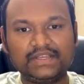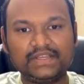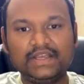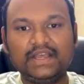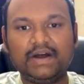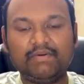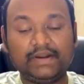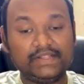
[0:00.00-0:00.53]

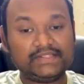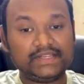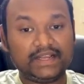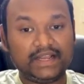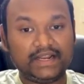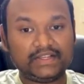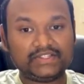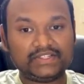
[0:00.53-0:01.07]
When I say
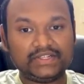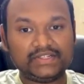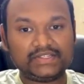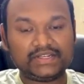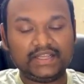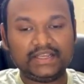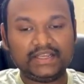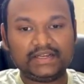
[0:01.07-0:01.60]
collections,
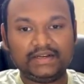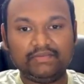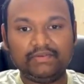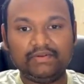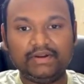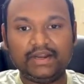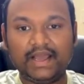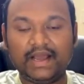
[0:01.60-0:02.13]
like we
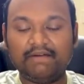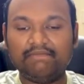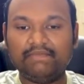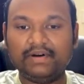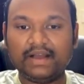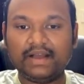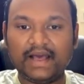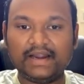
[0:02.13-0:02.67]
will have
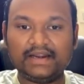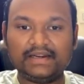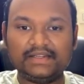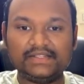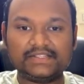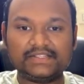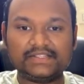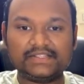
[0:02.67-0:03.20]
array list,